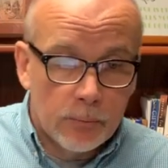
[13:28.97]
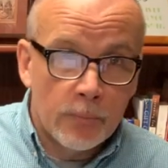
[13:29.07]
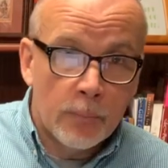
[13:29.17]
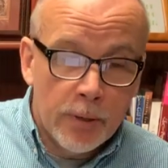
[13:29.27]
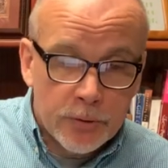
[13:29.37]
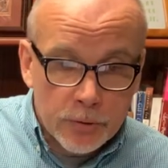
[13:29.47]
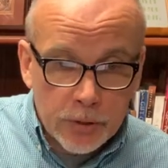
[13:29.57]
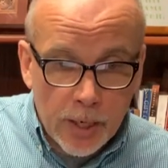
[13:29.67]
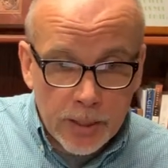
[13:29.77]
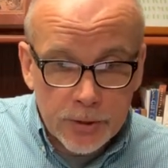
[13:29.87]
The picture
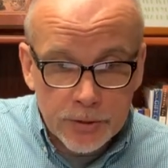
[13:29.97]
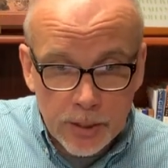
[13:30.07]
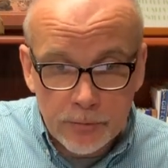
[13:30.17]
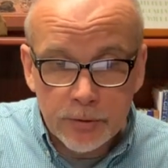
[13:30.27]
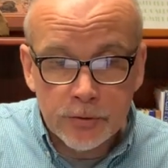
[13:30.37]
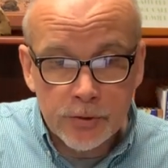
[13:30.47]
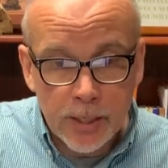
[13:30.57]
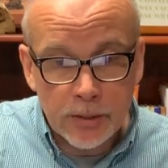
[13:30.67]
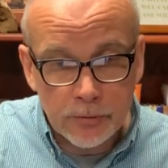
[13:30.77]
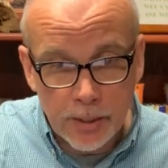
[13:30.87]
God is giving to
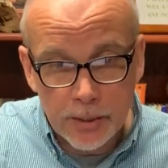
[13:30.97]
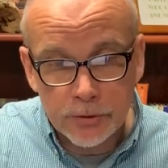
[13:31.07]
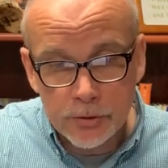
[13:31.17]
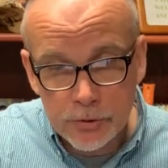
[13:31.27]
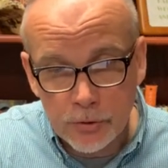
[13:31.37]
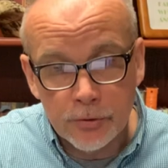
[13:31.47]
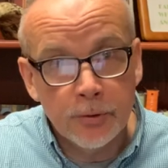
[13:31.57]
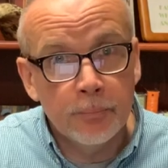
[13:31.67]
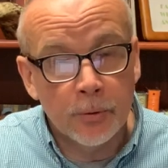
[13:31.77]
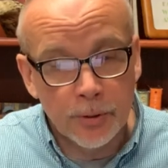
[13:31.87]
Zechariah is concerning
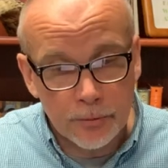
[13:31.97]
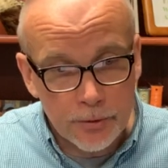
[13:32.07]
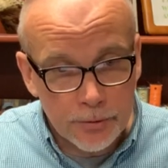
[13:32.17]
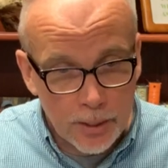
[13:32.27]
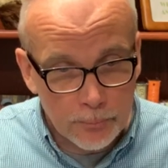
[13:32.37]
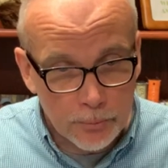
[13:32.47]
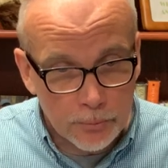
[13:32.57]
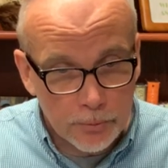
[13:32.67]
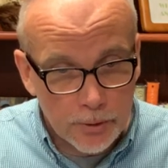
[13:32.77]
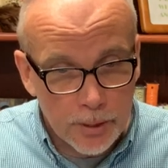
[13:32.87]
the building of the
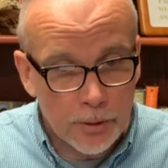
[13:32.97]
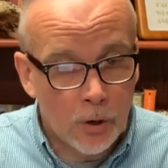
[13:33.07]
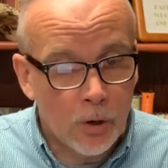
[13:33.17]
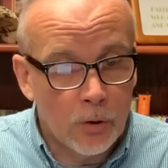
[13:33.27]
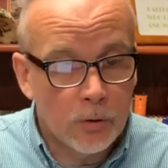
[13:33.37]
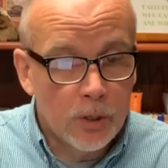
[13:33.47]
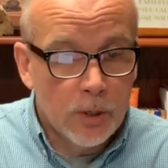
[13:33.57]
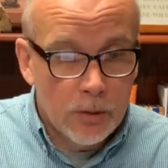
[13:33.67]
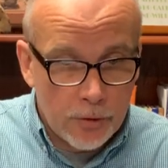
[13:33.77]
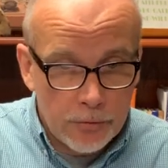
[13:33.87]
temple and all
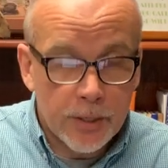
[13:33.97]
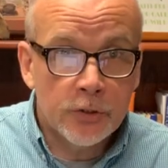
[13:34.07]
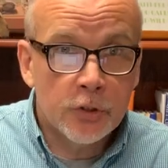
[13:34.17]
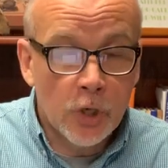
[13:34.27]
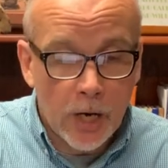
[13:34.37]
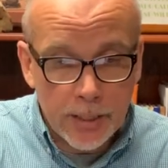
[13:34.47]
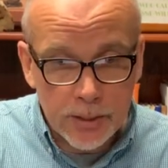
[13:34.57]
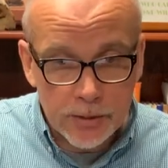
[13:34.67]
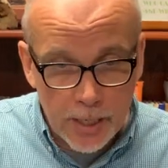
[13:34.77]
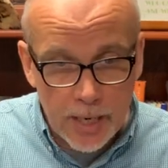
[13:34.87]
the things God
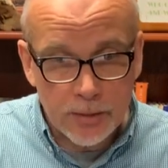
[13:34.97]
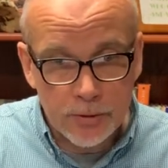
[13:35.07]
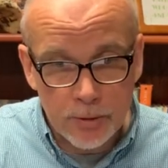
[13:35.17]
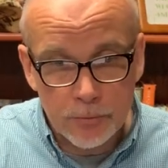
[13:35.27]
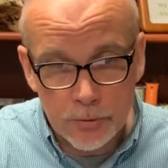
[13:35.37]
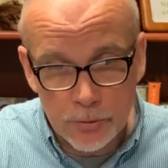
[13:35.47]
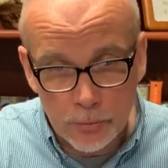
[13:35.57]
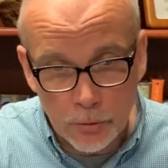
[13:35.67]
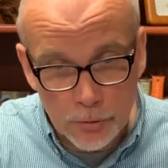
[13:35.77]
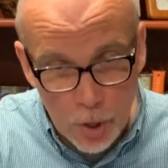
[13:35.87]
has asked them to
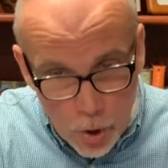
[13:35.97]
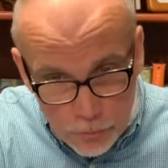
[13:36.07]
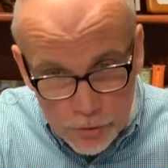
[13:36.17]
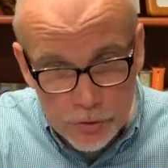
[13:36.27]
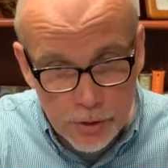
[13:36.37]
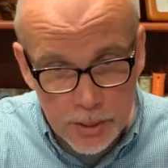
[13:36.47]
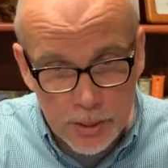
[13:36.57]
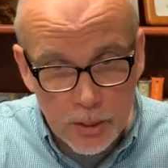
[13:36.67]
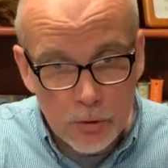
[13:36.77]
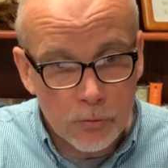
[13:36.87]
do, to
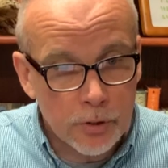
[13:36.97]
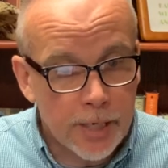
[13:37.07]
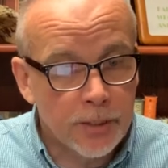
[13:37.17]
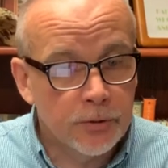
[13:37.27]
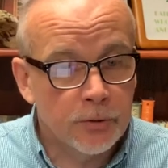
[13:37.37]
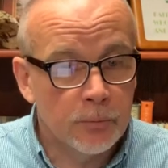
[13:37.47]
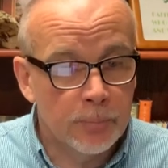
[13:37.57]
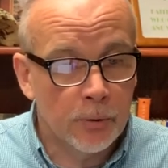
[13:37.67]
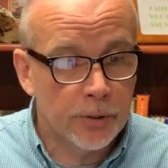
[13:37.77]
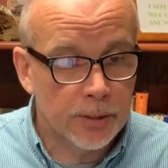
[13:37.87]
oversee relating to the
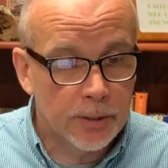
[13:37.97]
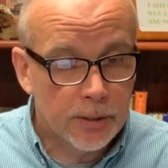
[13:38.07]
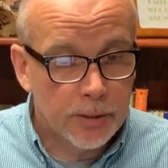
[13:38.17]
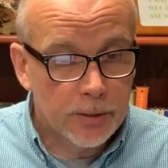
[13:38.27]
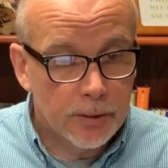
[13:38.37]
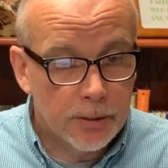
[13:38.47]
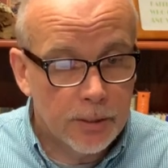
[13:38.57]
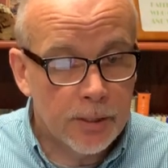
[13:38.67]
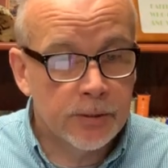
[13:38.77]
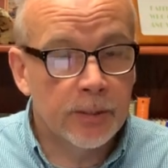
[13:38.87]
building,
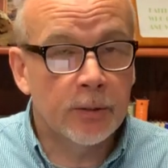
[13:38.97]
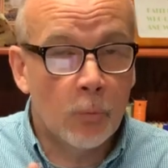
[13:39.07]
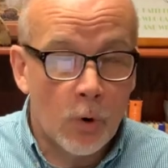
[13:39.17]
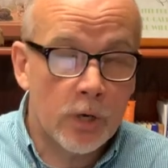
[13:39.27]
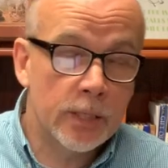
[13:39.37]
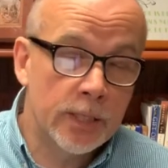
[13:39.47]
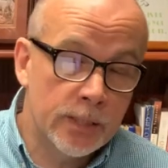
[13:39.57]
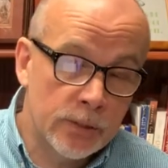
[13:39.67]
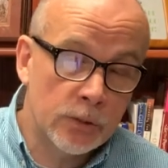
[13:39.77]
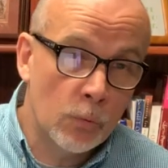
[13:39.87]
is that
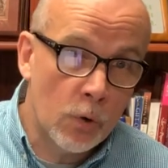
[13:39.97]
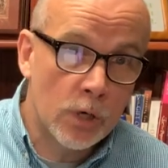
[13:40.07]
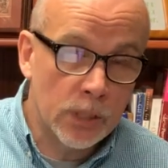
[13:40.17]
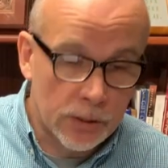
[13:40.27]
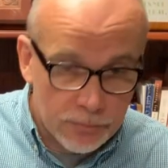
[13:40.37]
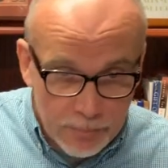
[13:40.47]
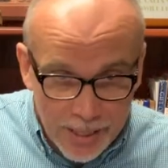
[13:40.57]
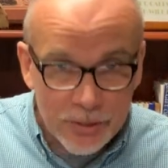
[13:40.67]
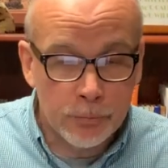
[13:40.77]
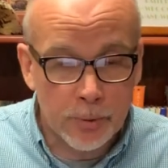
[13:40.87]
this is a work of
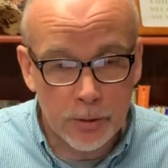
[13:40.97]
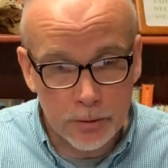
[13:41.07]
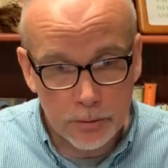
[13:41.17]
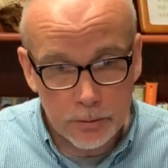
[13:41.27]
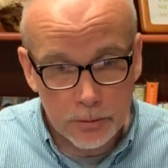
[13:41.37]
my spirit.